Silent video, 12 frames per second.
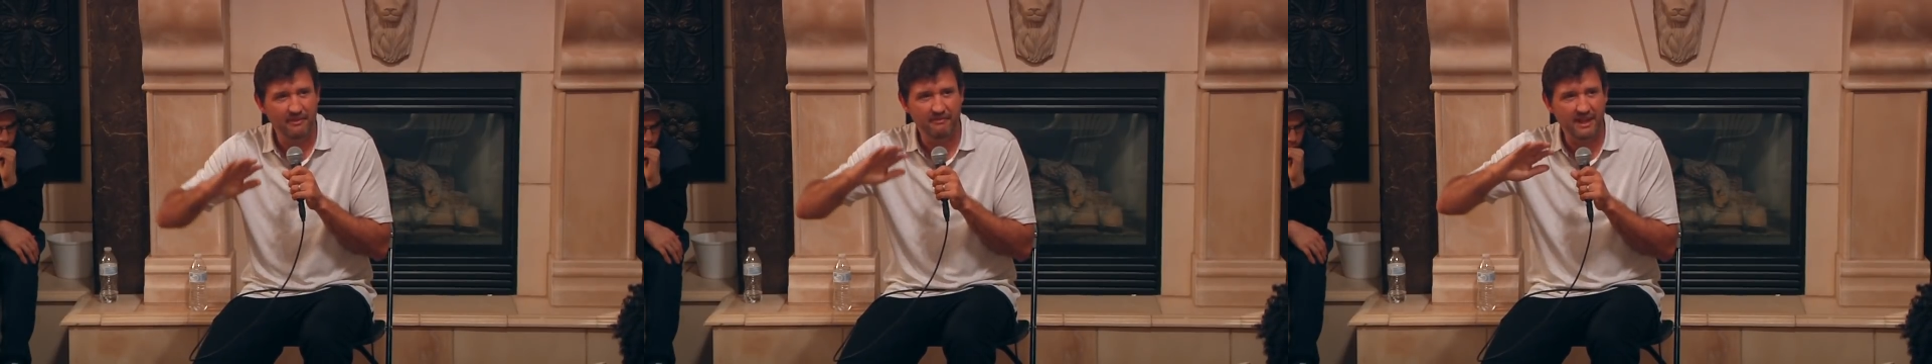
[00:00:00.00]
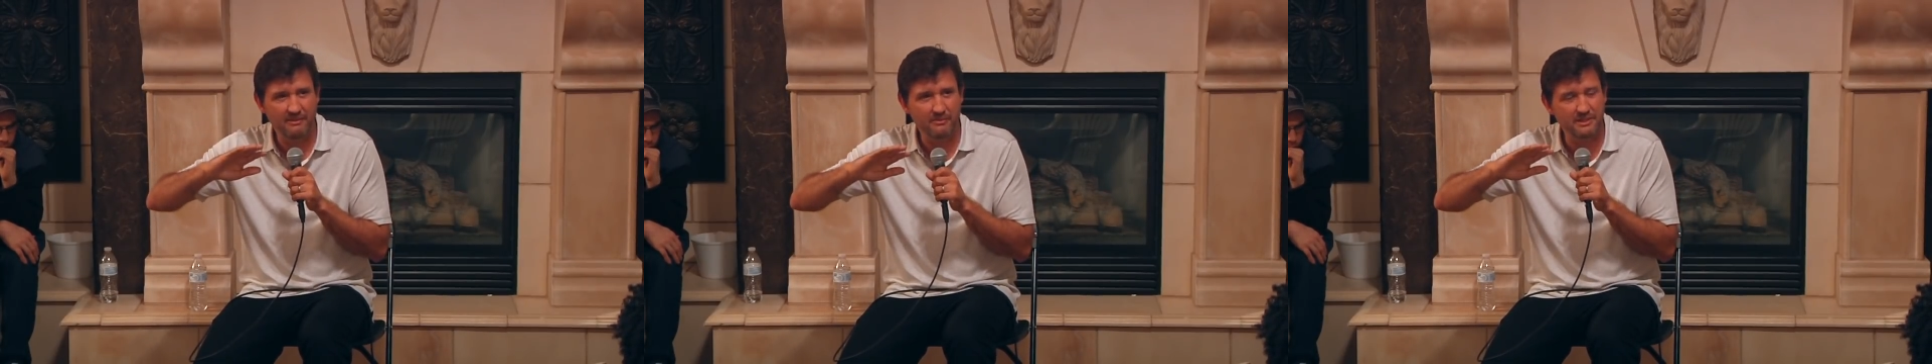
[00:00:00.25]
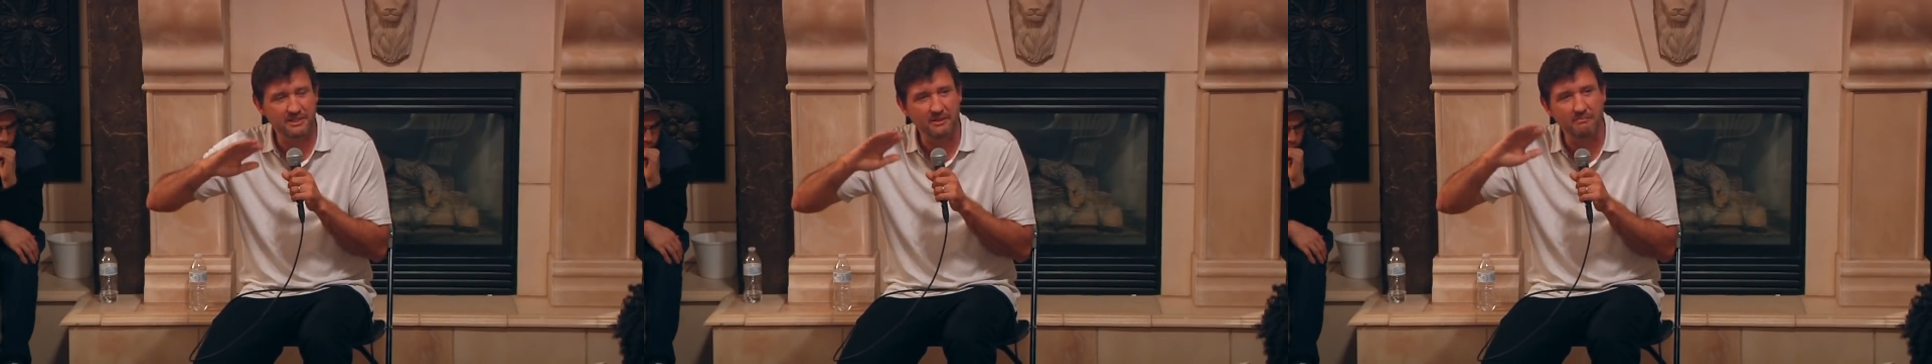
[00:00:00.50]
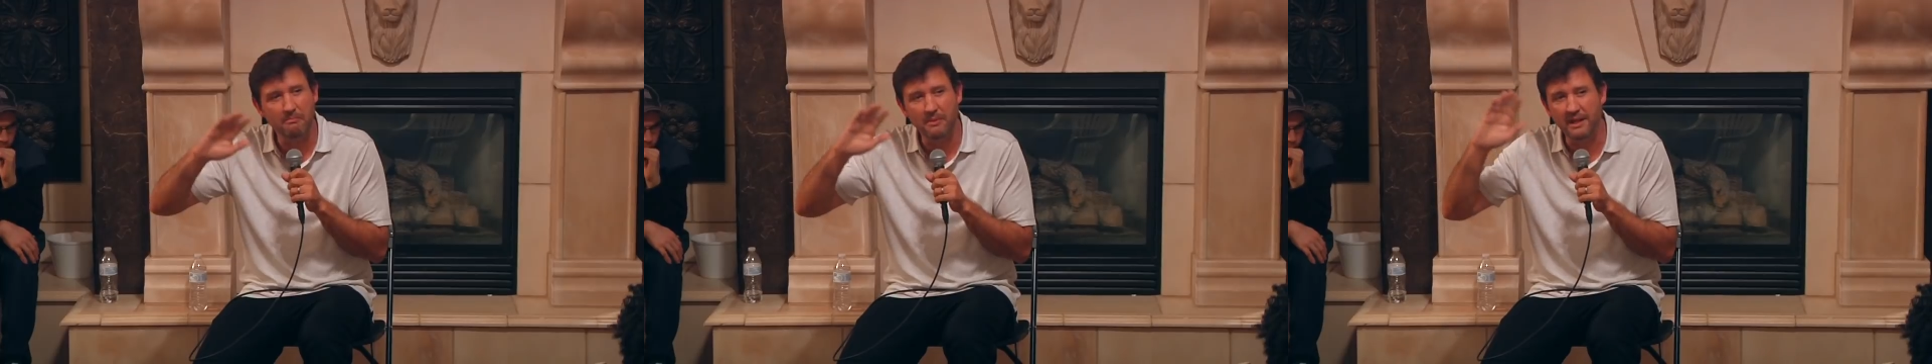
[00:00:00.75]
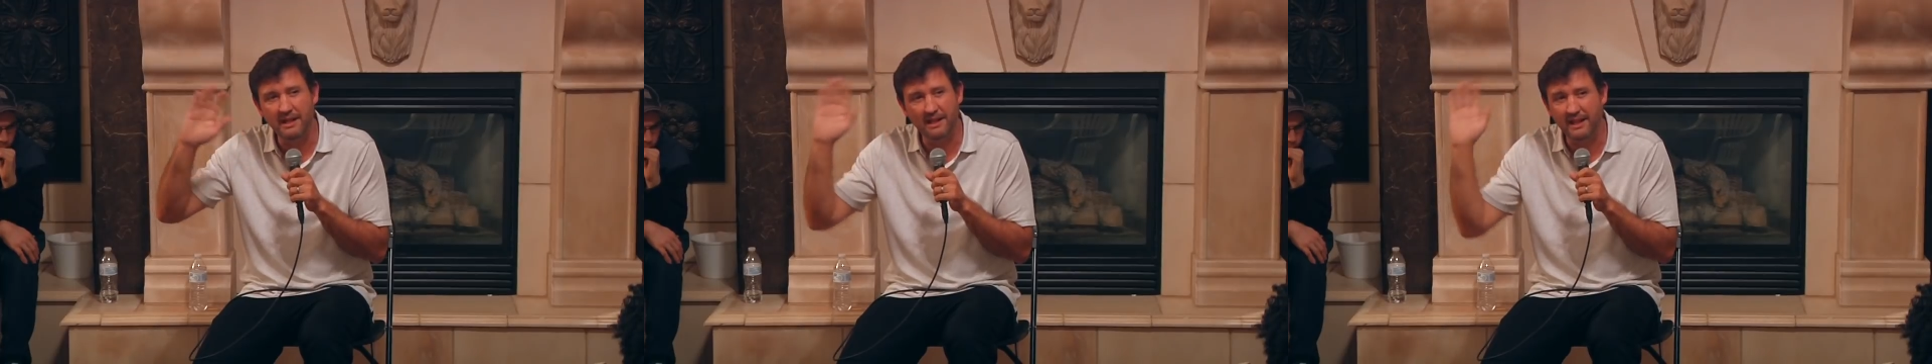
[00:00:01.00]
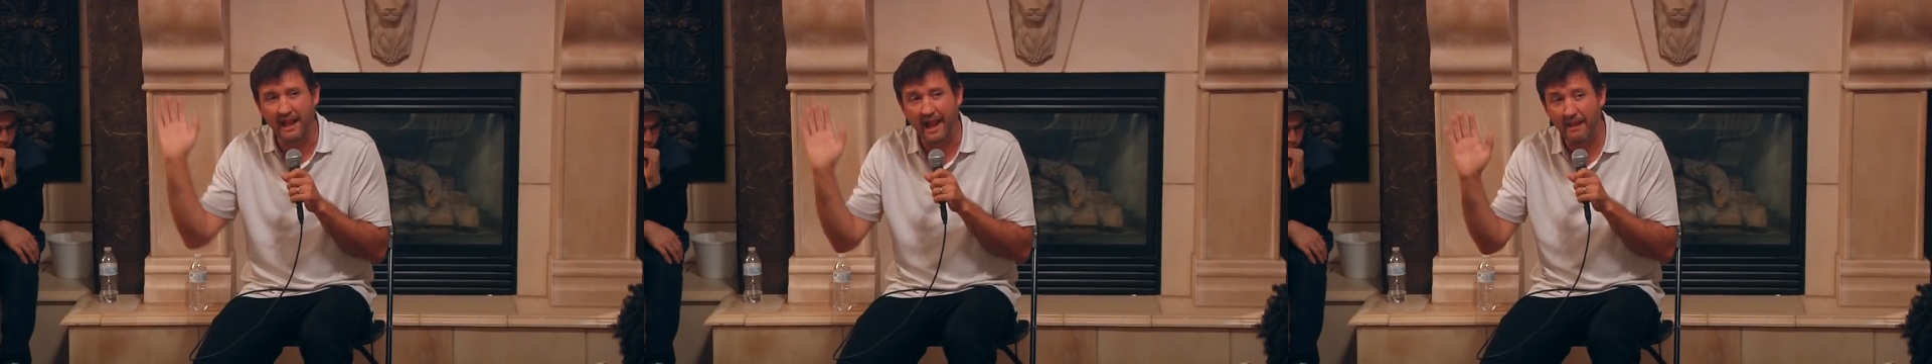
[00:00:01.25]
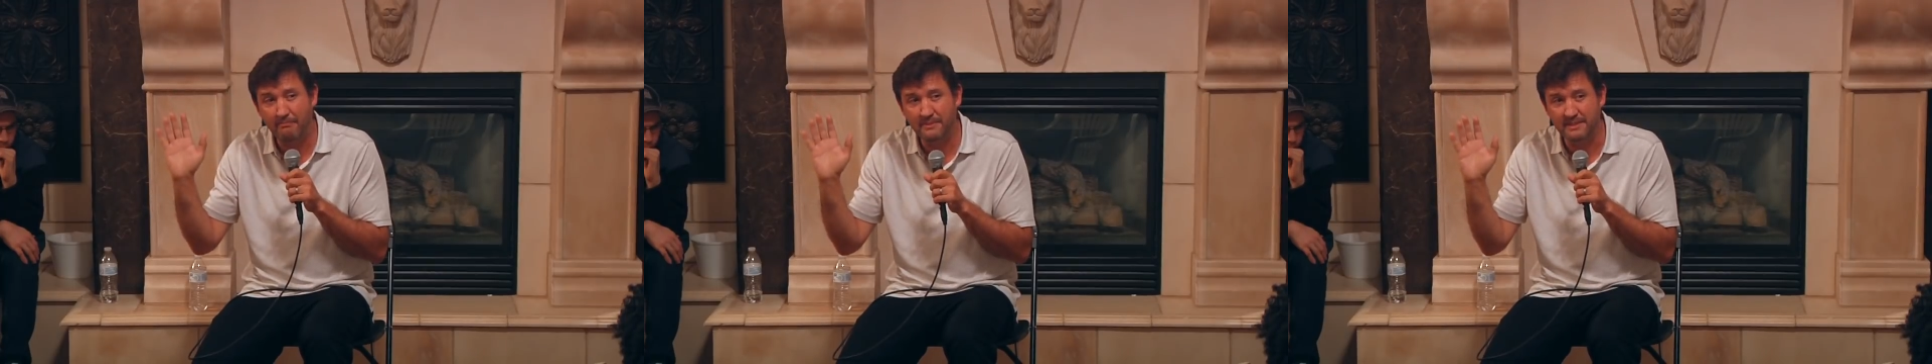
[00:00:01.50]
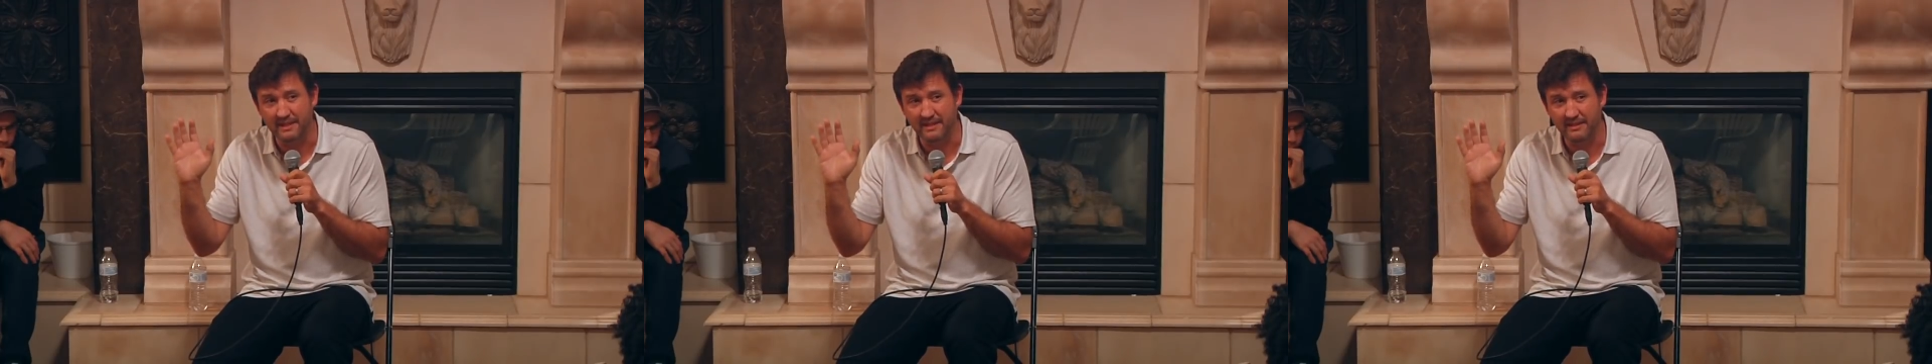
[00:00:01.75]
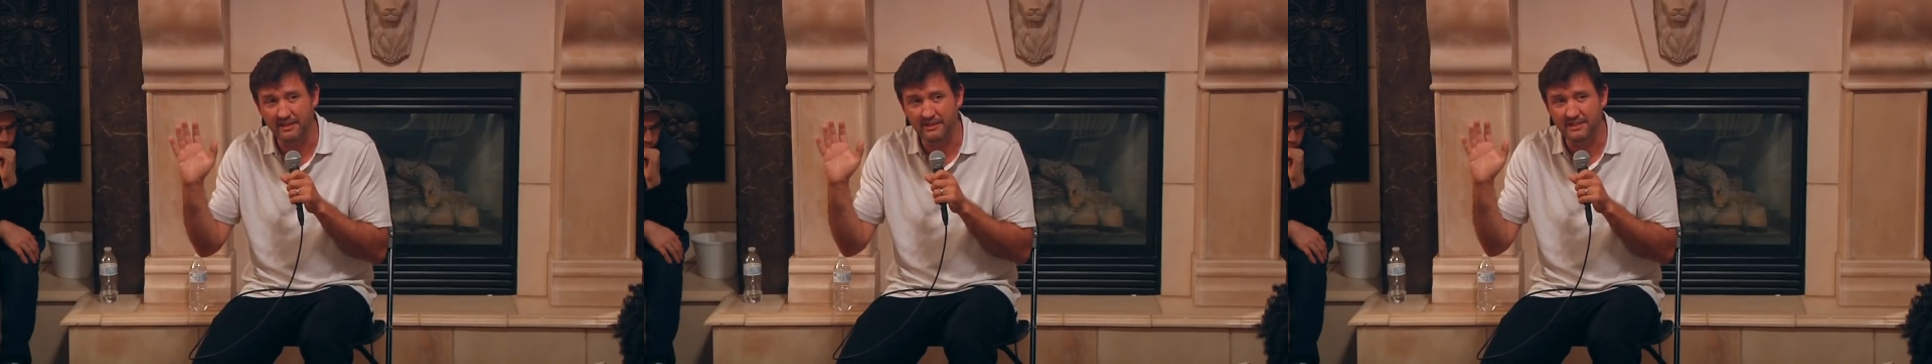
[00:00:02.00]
That was completely absent.